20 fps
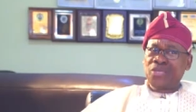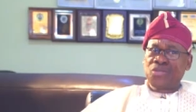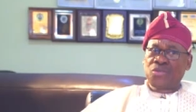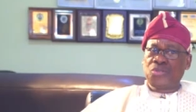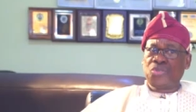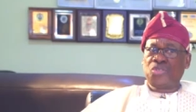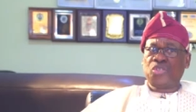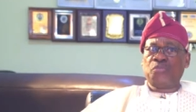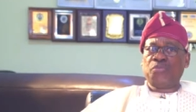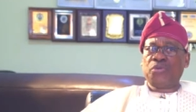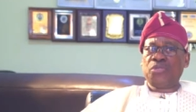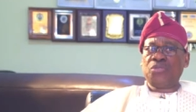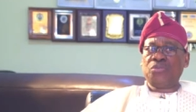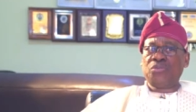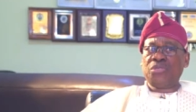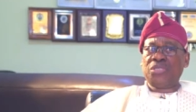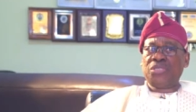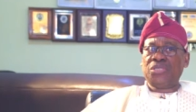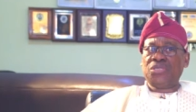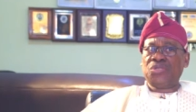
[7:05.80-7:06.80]
those
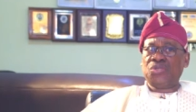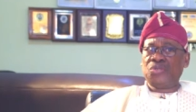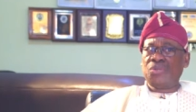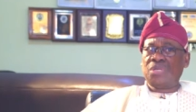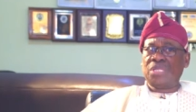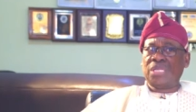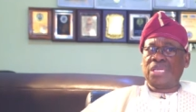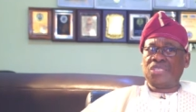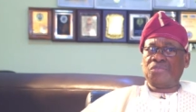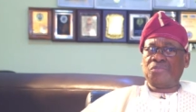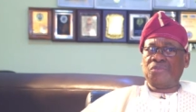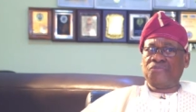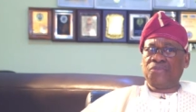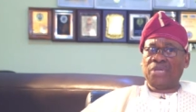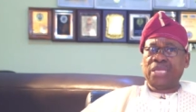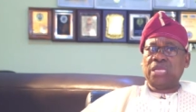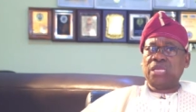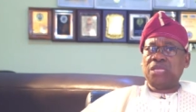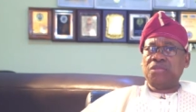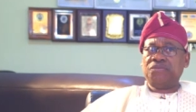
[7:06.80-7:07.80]
opportunities to others before
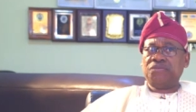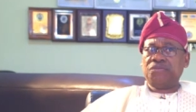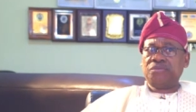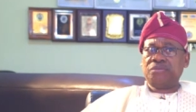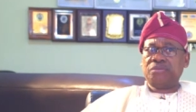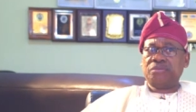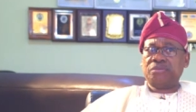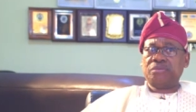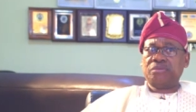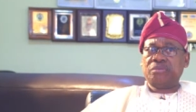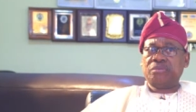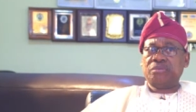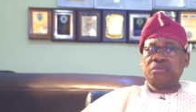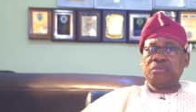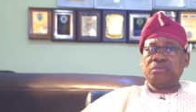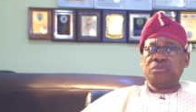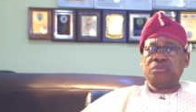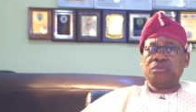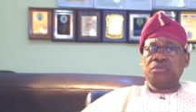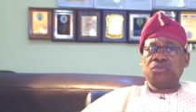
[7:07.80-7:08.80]
I leave.
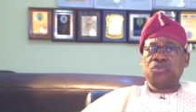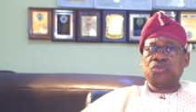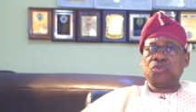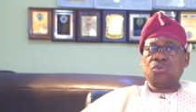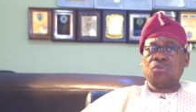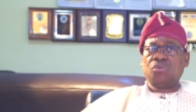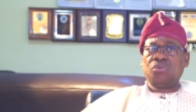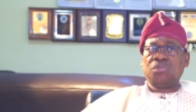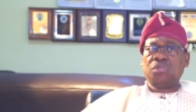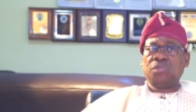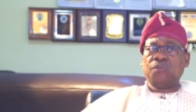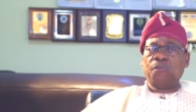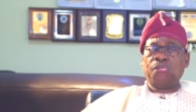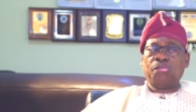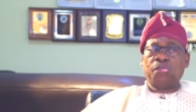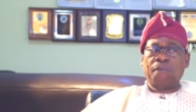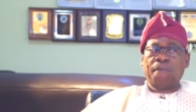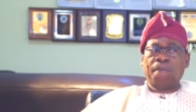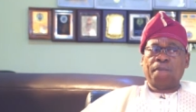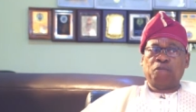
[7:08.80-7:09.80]
So
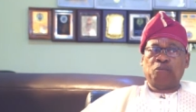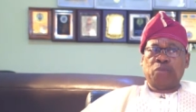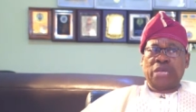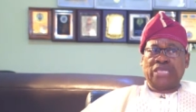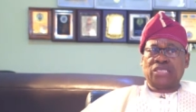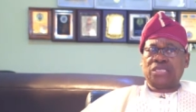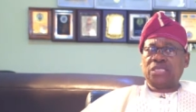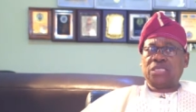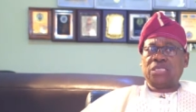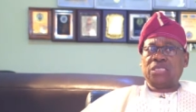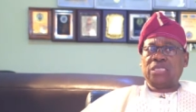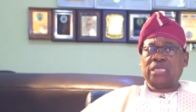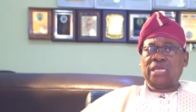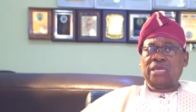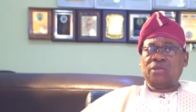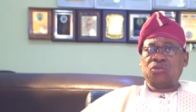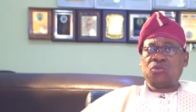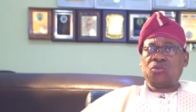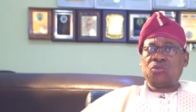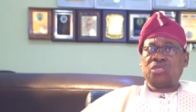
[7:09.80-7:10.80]
by sitting
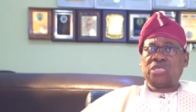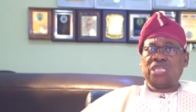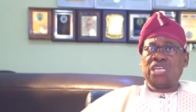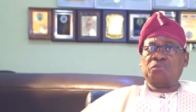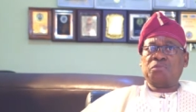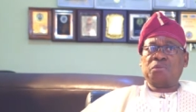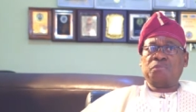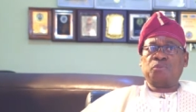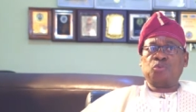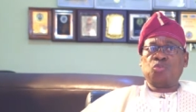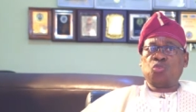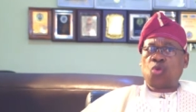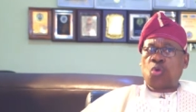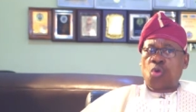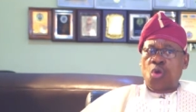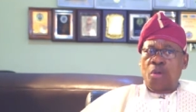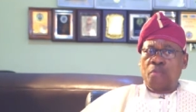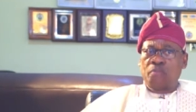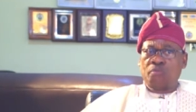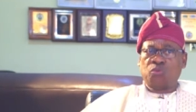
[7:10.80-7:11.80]
down to tell people to
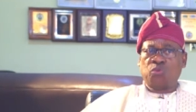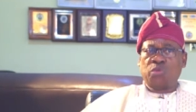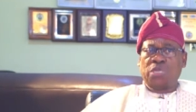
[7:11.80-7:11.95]
come with